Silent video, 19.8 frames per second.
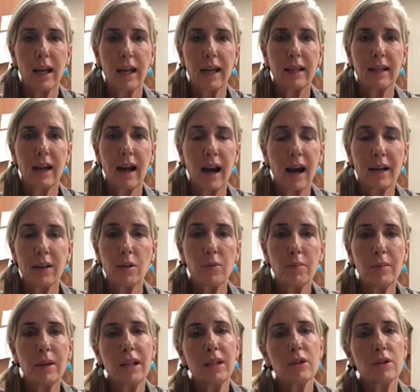And I
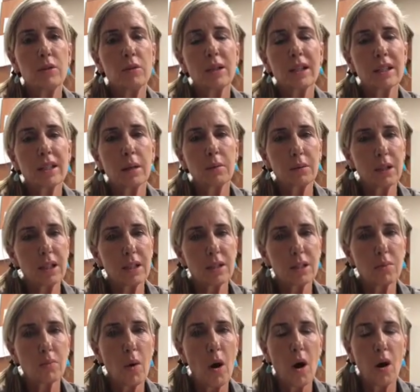don't mean doing something
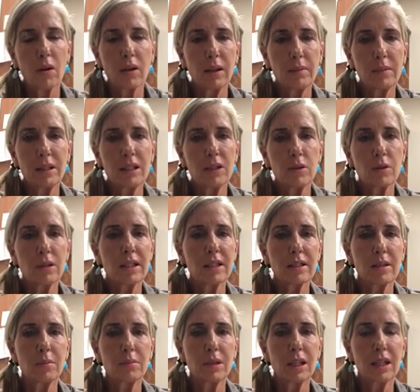small. I mean doing
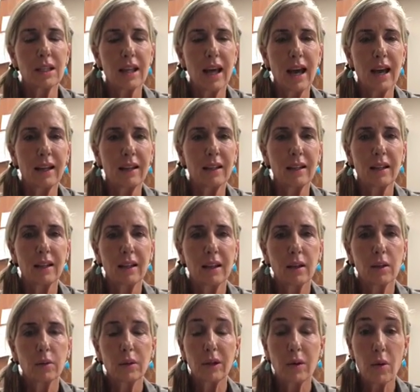something that
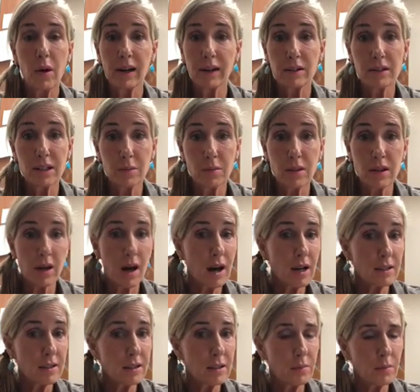requires some
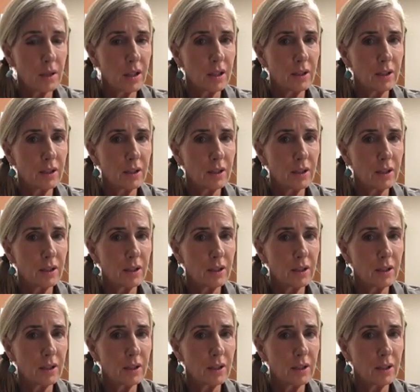thought, some